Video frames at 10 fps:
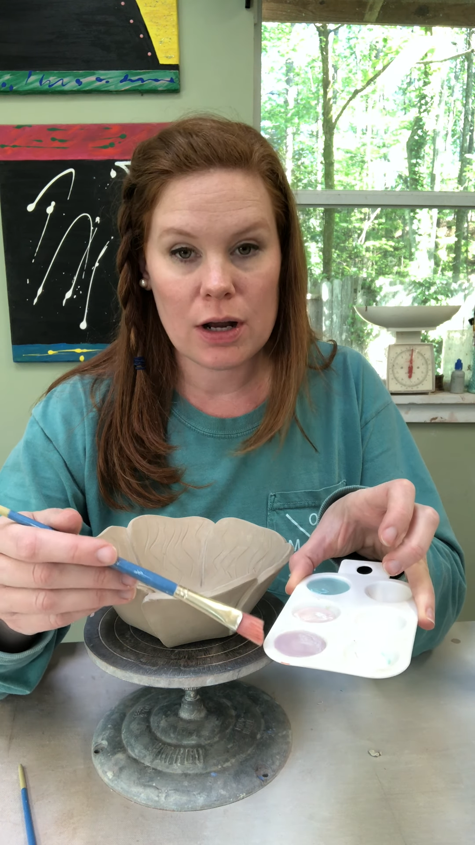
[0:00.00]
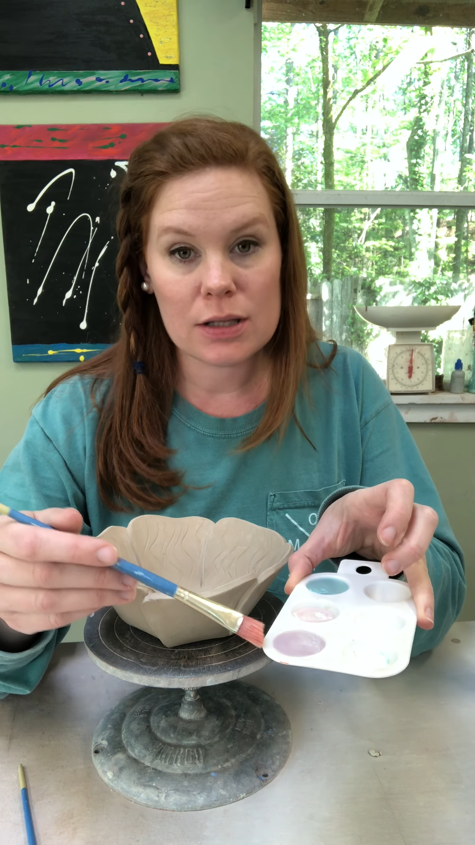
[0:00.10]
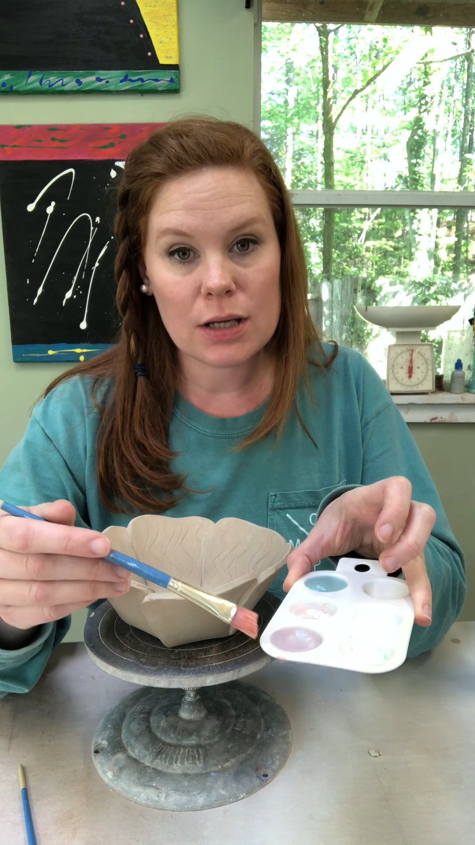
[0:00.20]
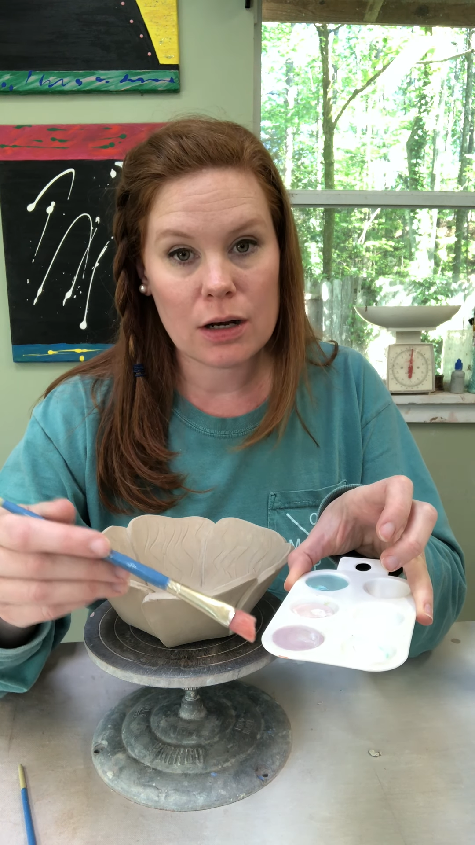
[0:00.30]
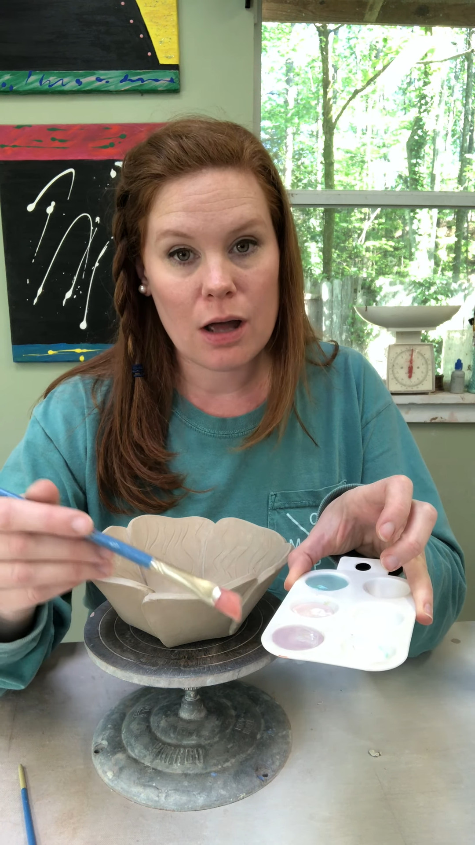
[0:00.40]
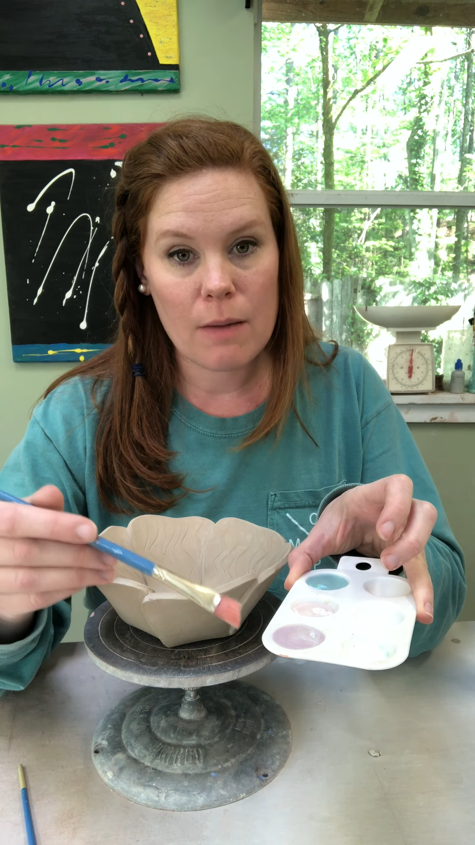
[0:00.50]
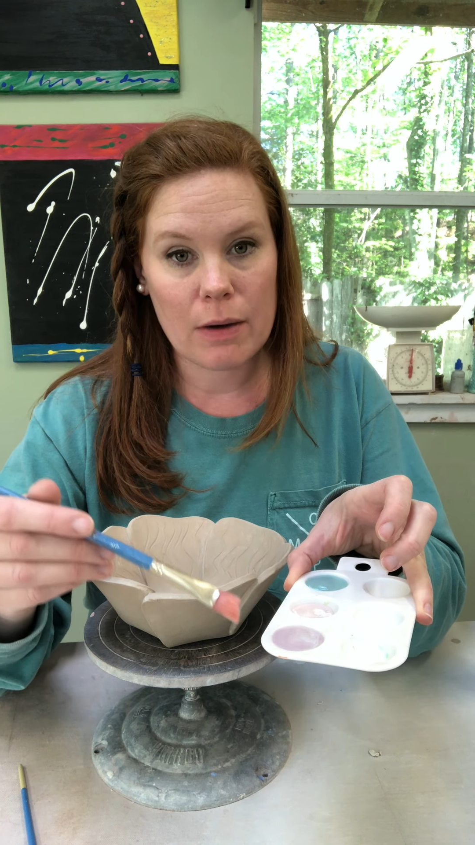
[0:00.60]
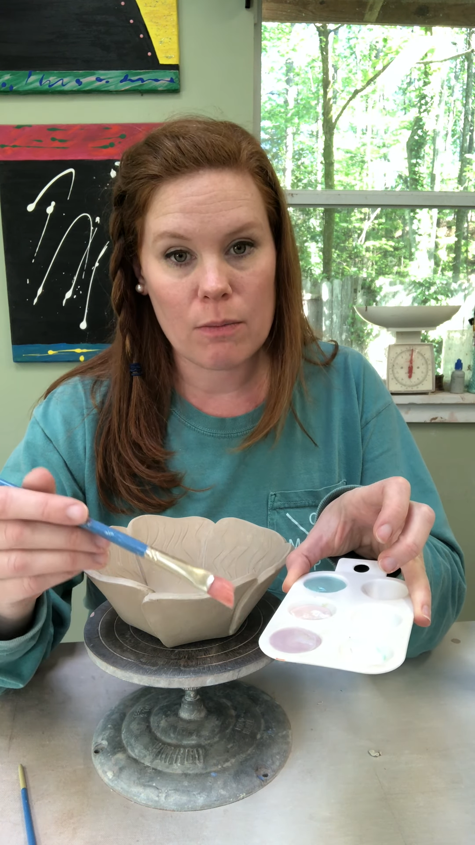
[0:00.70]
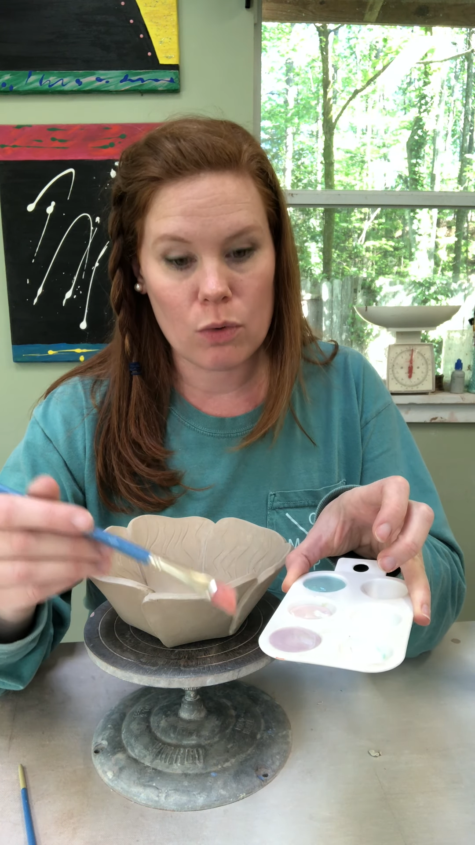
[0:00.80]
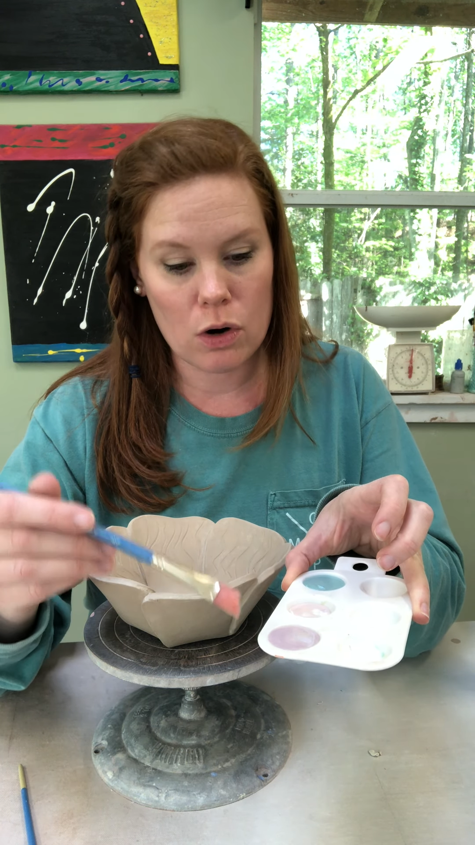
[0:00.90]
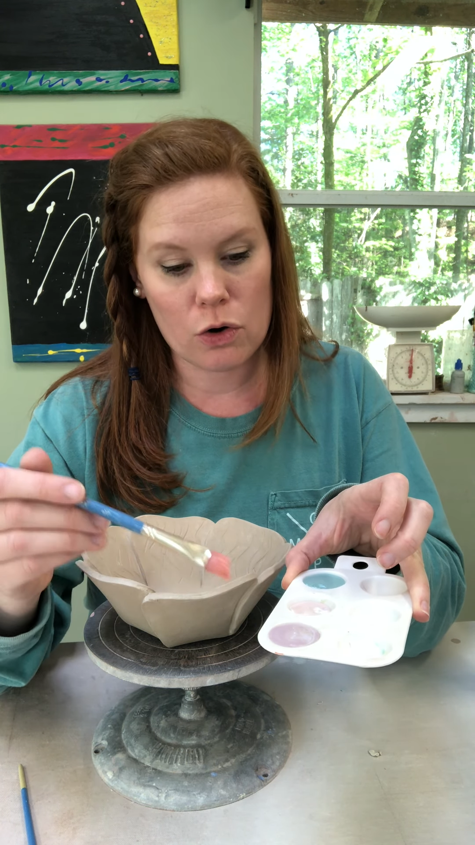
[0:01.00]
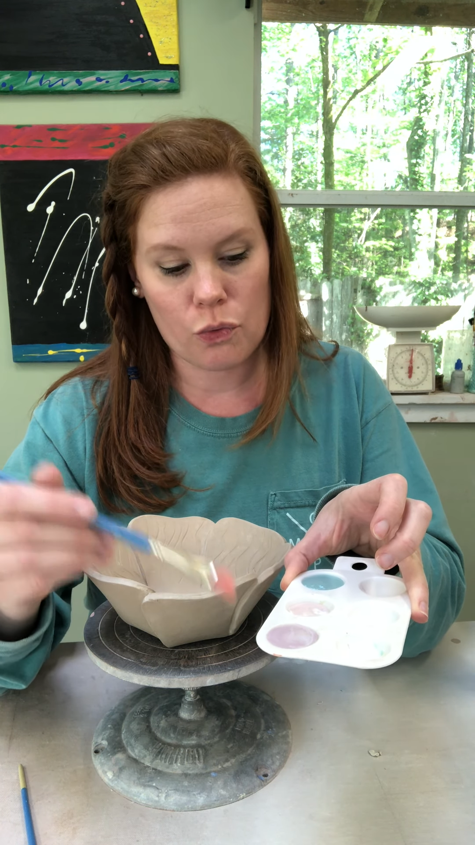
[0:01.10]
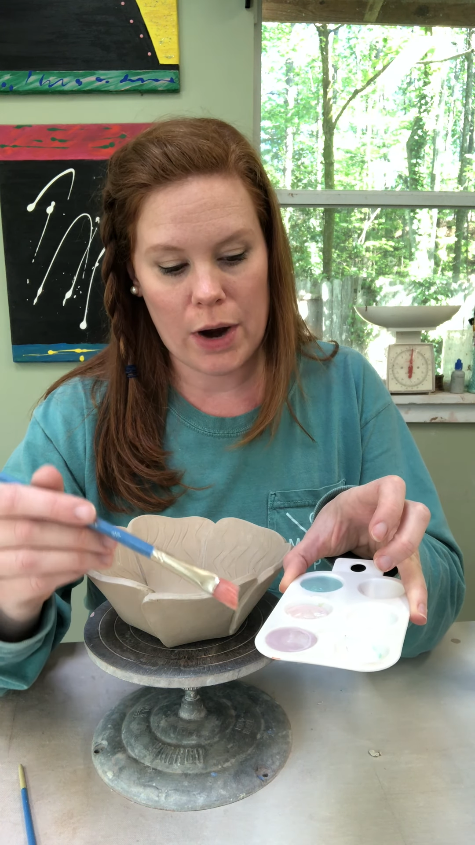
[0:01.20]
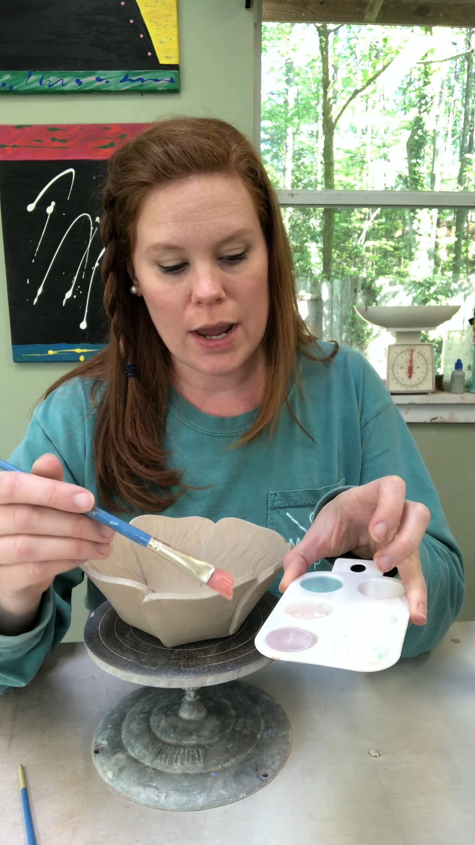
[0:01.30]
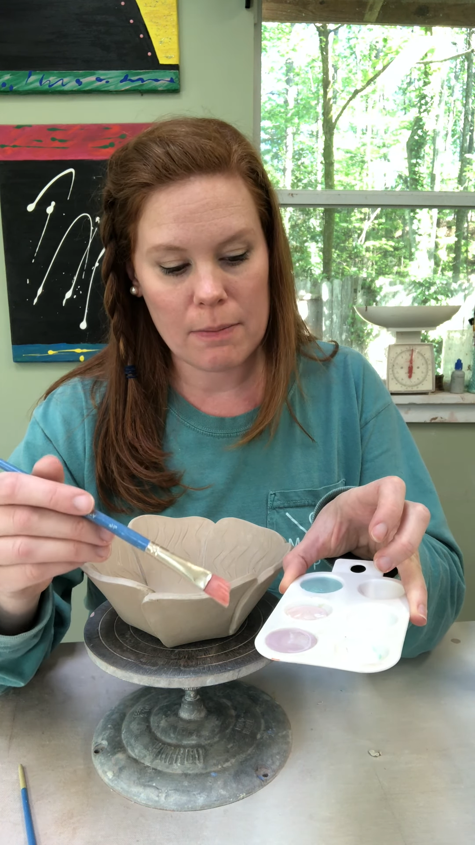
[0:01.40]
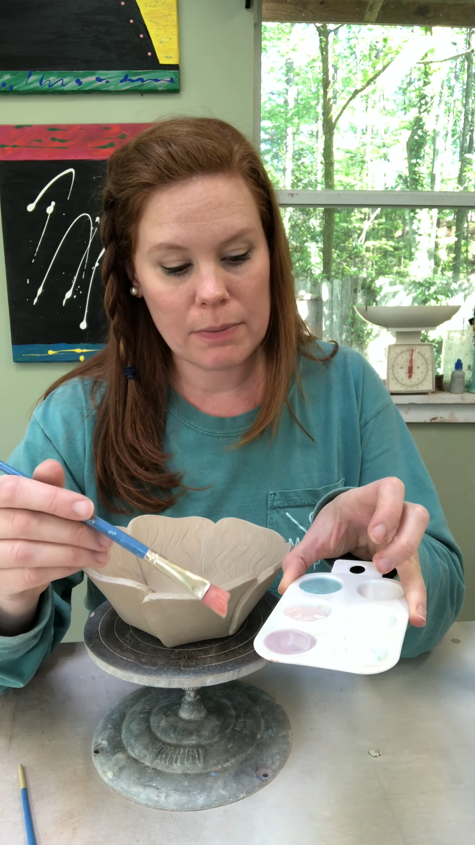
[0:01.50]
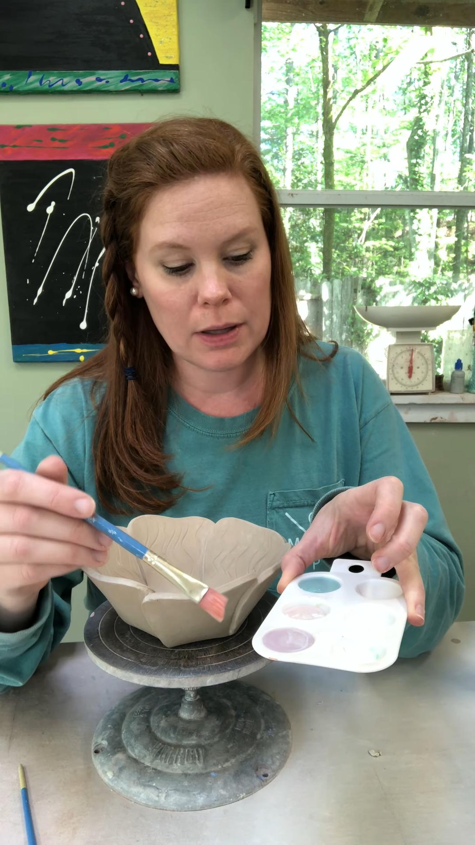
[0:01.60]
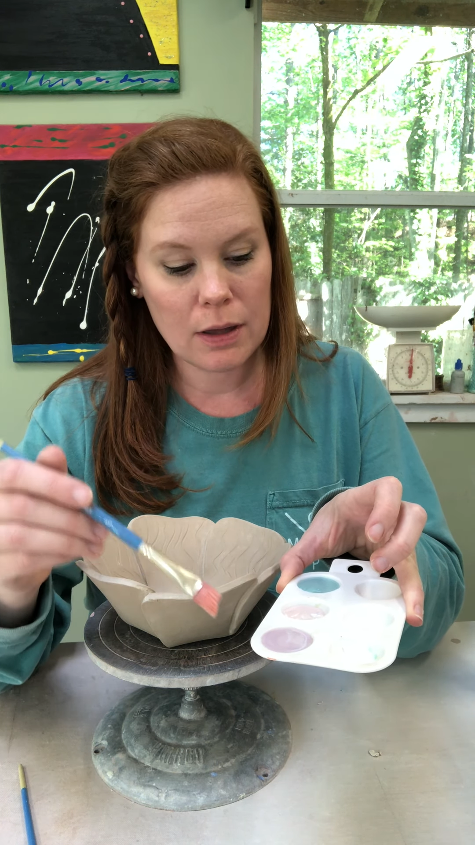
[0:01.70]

it's gonna come out more grape.